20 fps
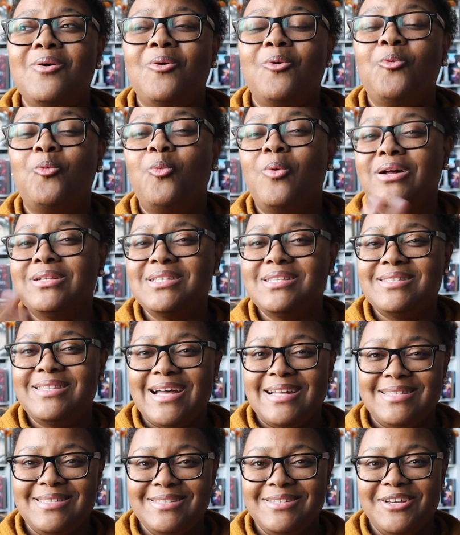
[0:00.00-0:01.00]
once
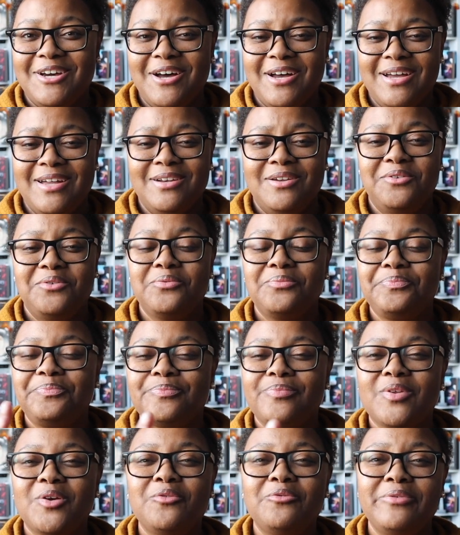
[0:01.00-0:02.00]
that's done,
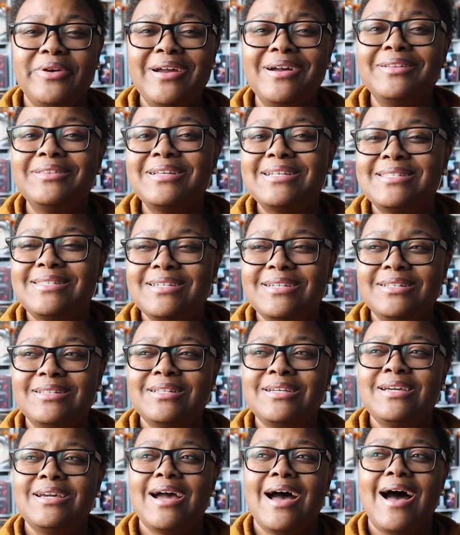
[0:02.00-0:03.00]

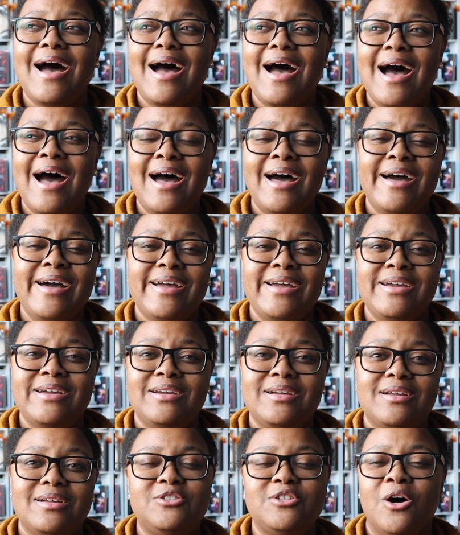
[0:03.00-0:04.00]
realistically
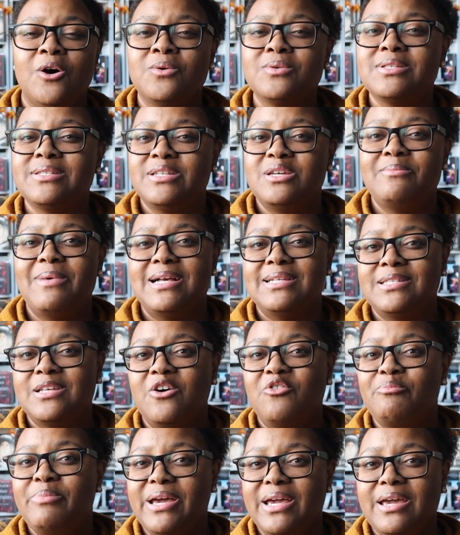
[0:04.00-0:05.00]
I don't see
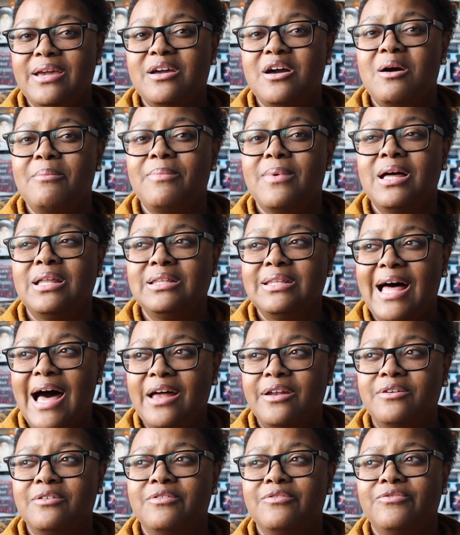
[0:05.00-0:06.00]
myself picking up a
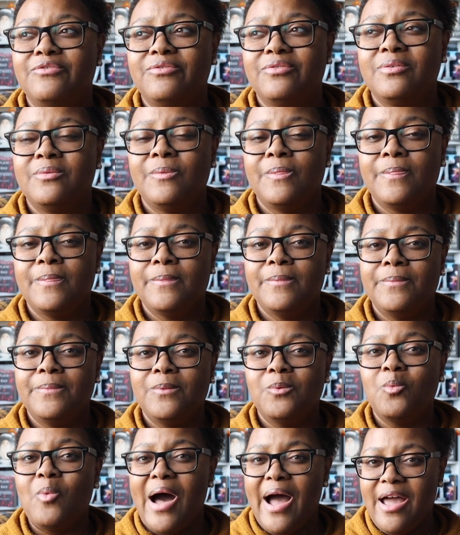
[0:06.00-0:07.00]
lot of
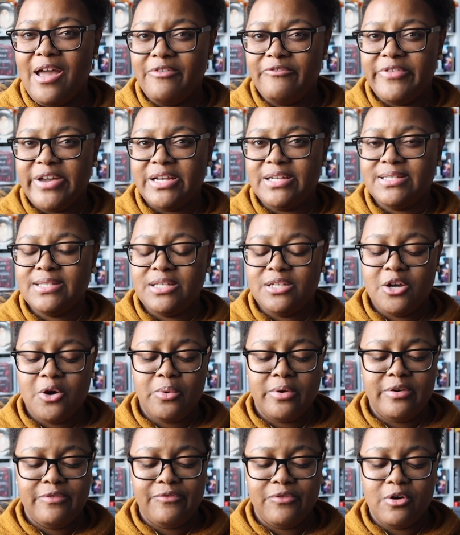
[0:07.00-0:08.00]
YA fantasy
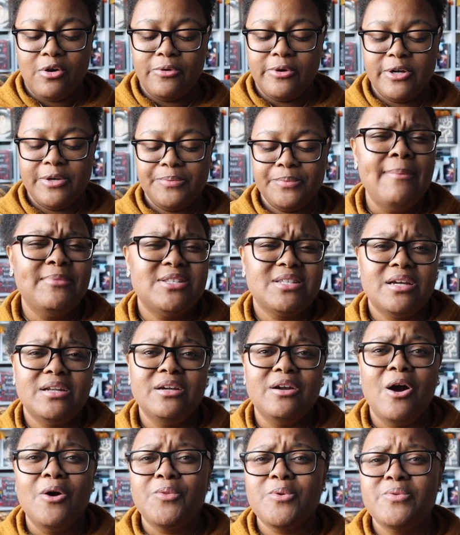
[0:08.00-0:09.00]
going forward. I'm just
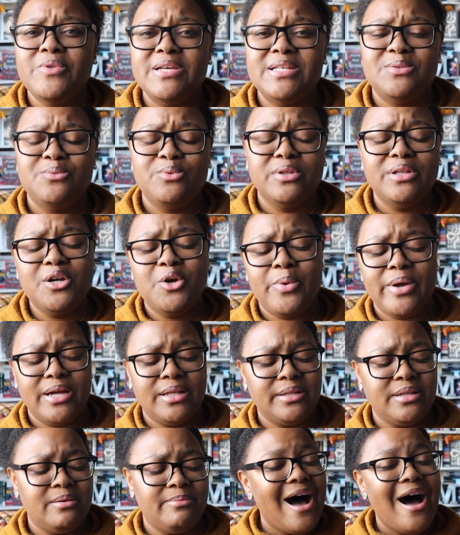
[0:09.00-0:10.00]
gonna go through these really
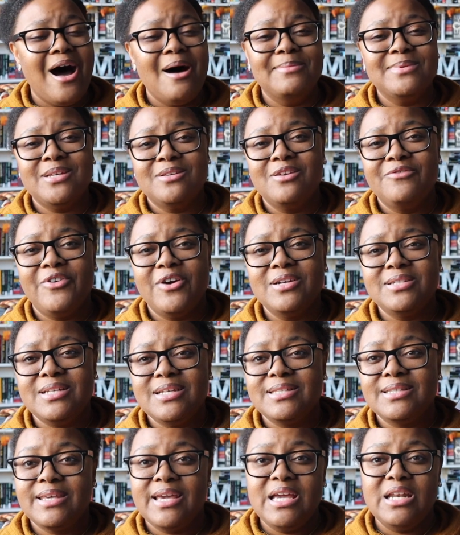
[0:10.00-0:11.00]
quickly. So the first
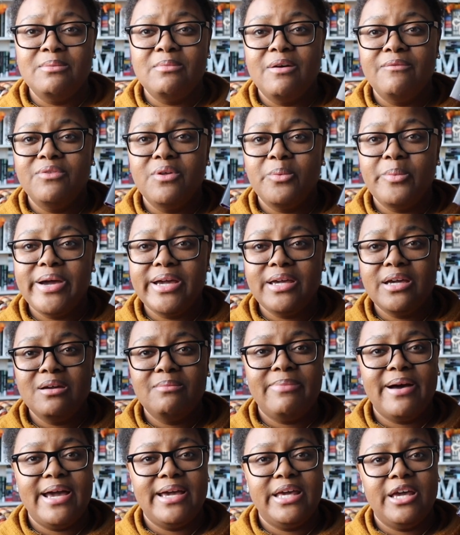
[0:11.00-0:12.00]
is Kingdom of the Wicked
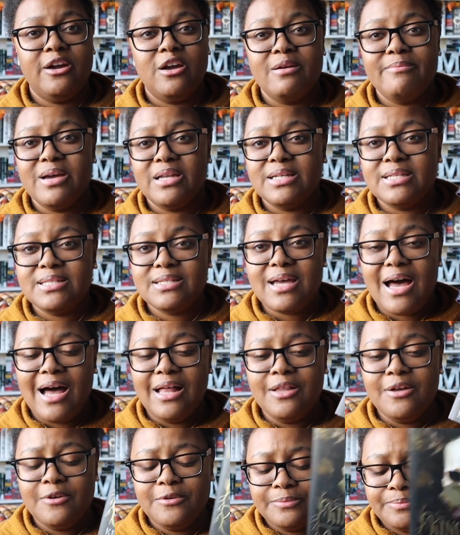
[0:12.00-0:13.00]
by Carrie
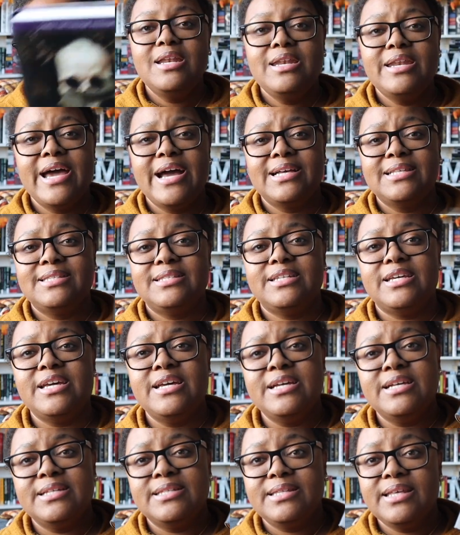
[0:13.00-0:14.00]
Maniscalco. Next
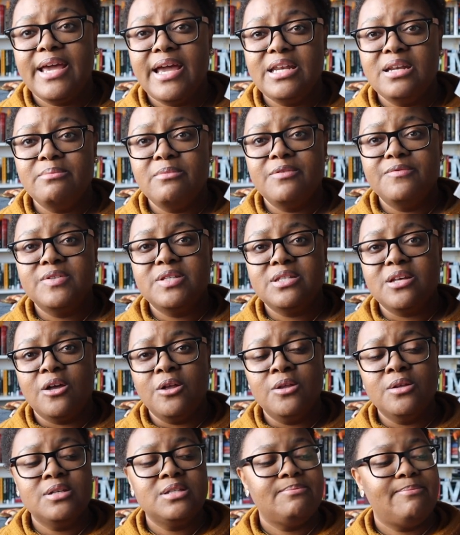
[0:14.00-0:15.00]
is Kingdom of
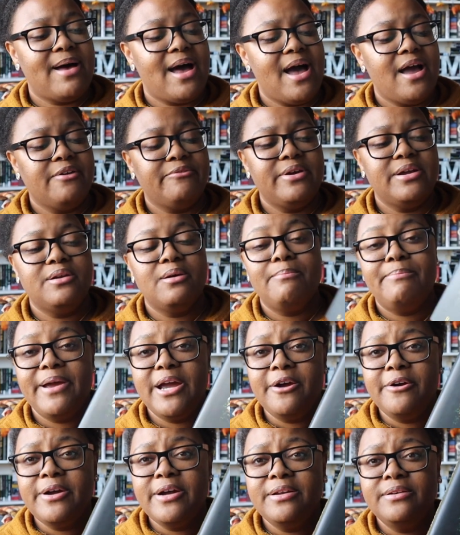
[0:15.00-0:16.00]
Souls by Rena
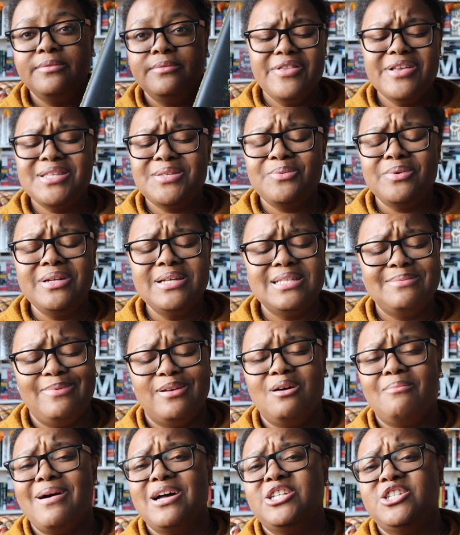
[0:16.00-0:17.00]
Barron. This one has been
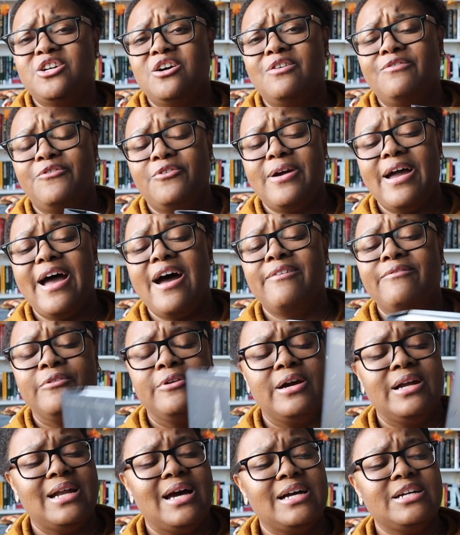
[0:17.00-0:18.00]
on my shelf forever,
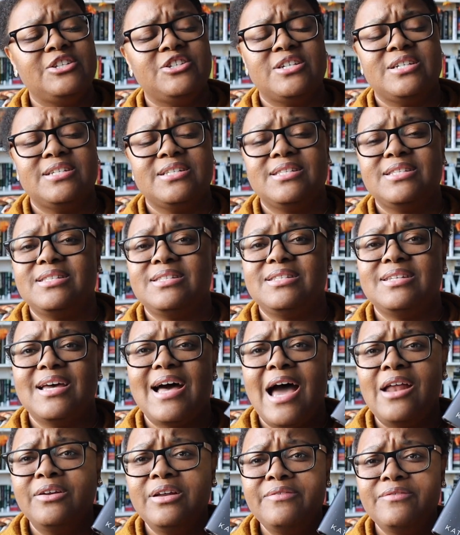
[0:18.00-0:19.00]
and I
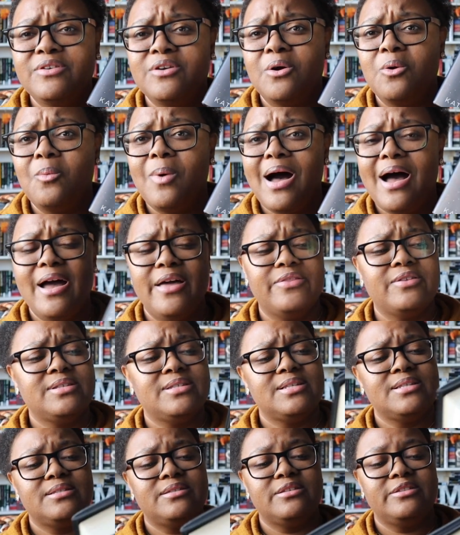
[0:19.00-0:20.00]
don't even know why.
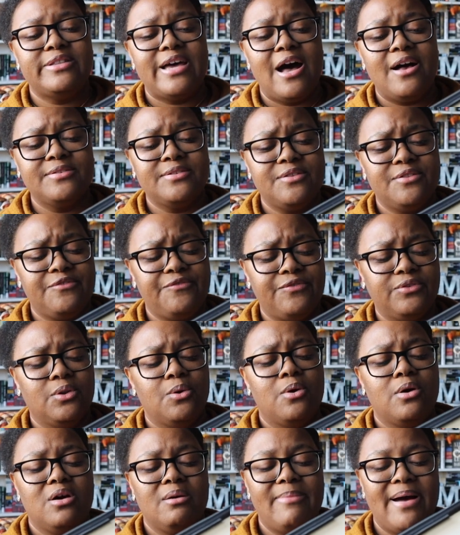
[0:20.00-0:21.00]
This is The Thousandth
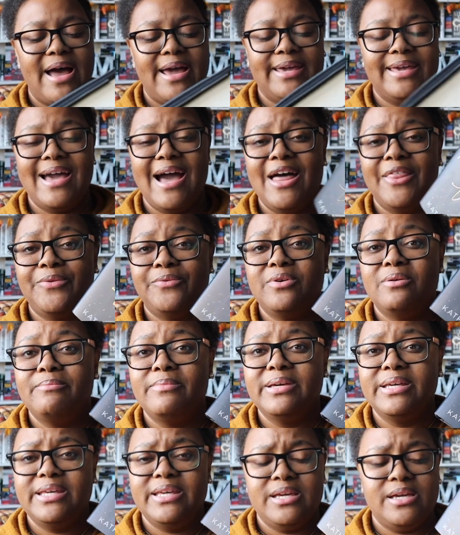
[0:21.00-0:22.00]
Floor by Catherine
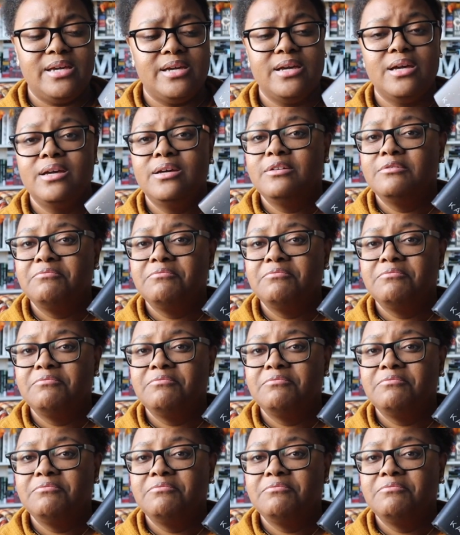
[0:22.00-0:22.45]
McGee.